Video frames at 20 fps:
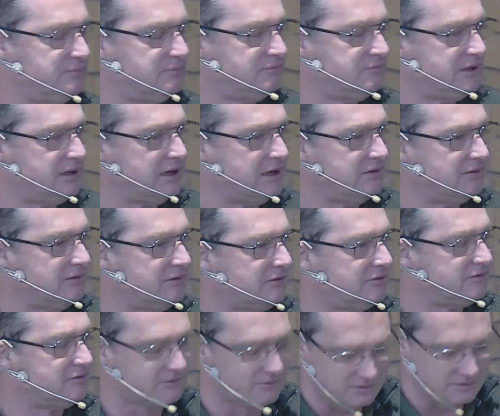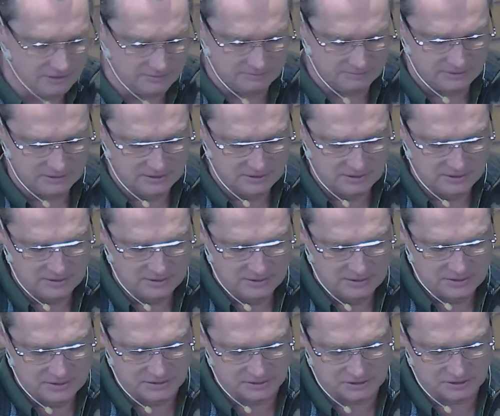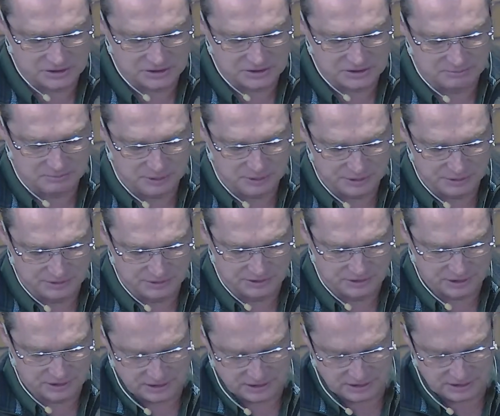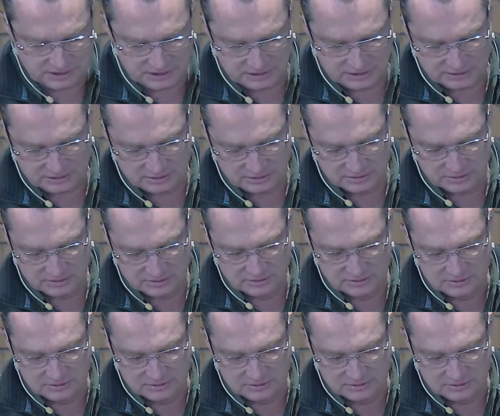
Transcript: for you know, a long time. It's not just a modern idea.